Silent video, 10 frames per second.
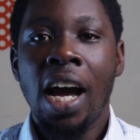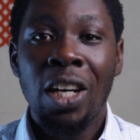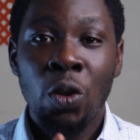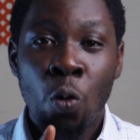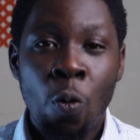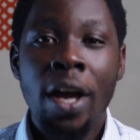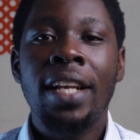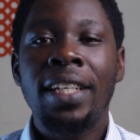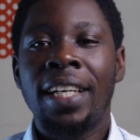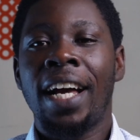And
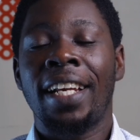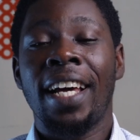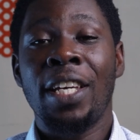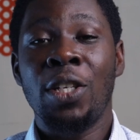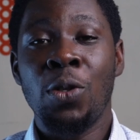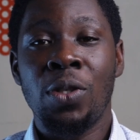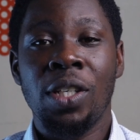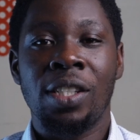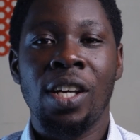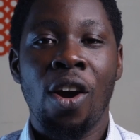when can I use
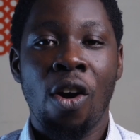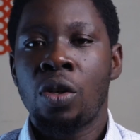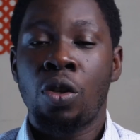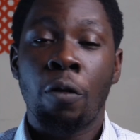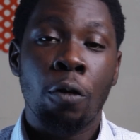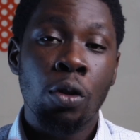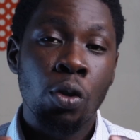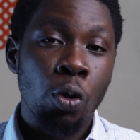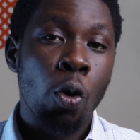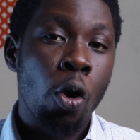it? So if you want to
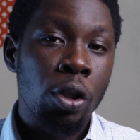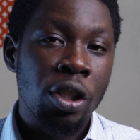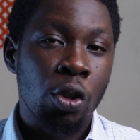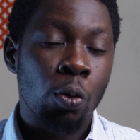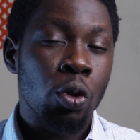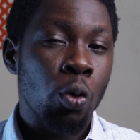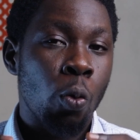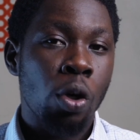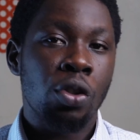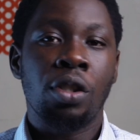know all this, you want to
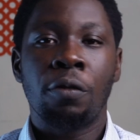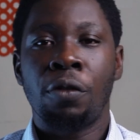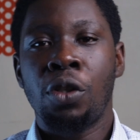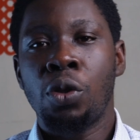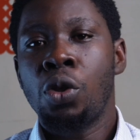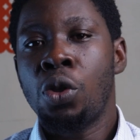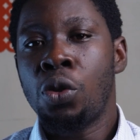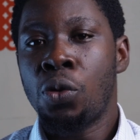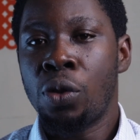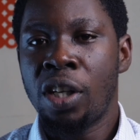watch the video
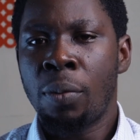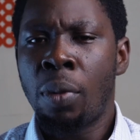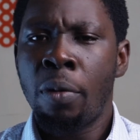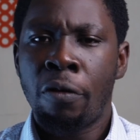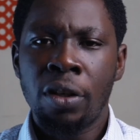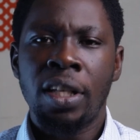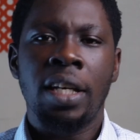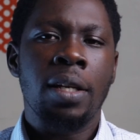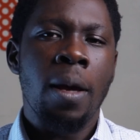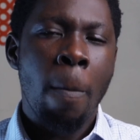to the end. But before
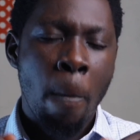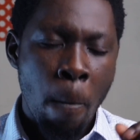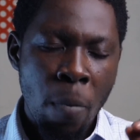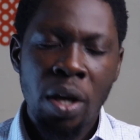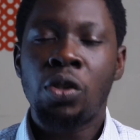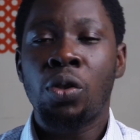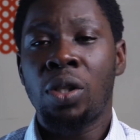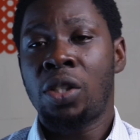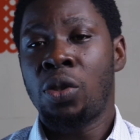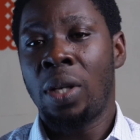then, make sure
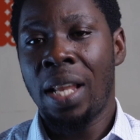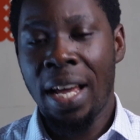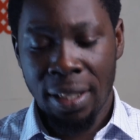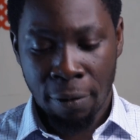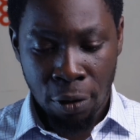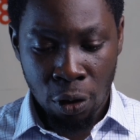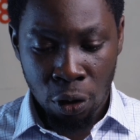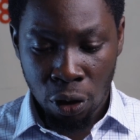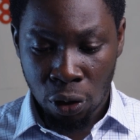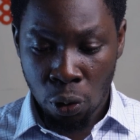that you like the video.
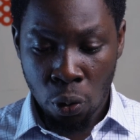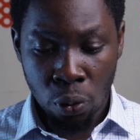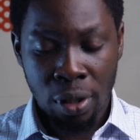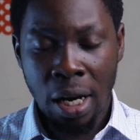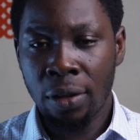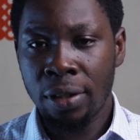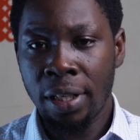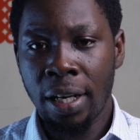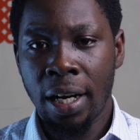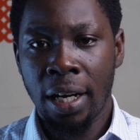Just go down
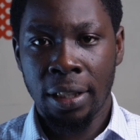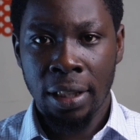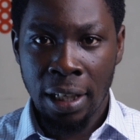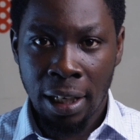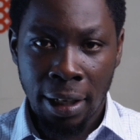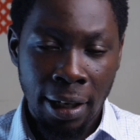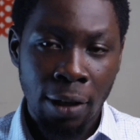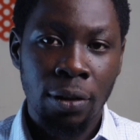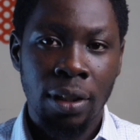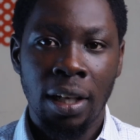there and
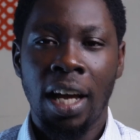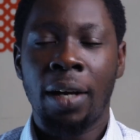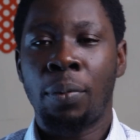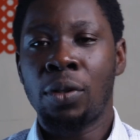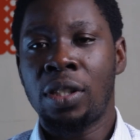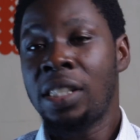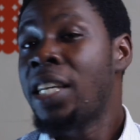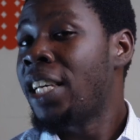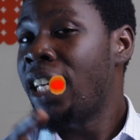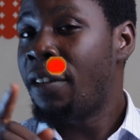click on the like button.
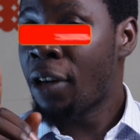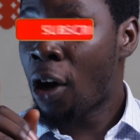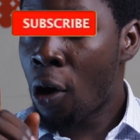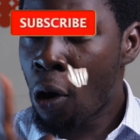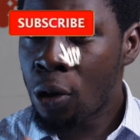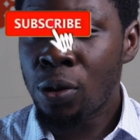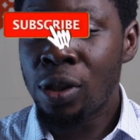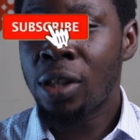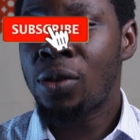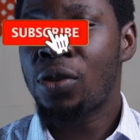If you are also
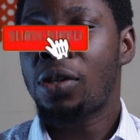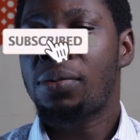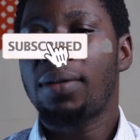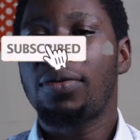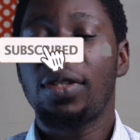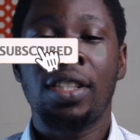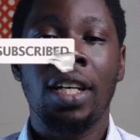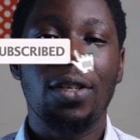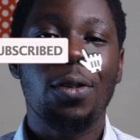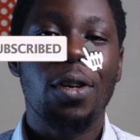yet to subscribe to the
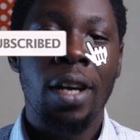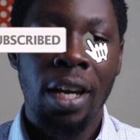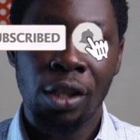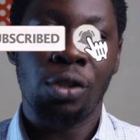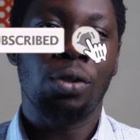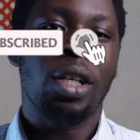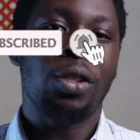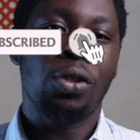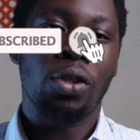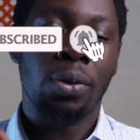channel, ensure that
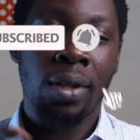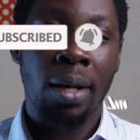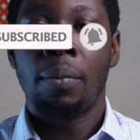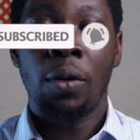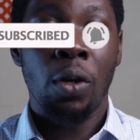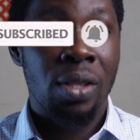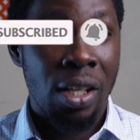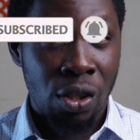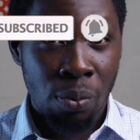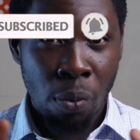you subscribe, because
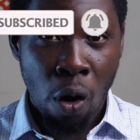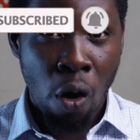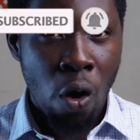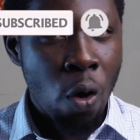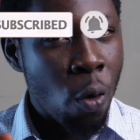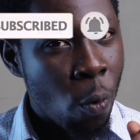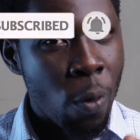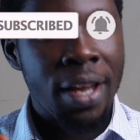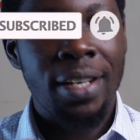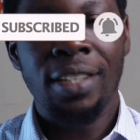there's more
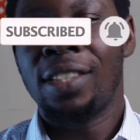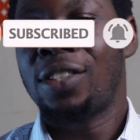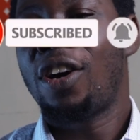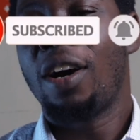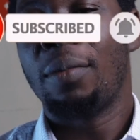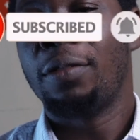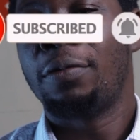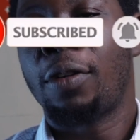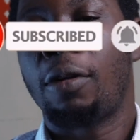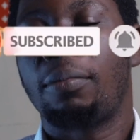where this is coming
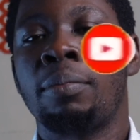from.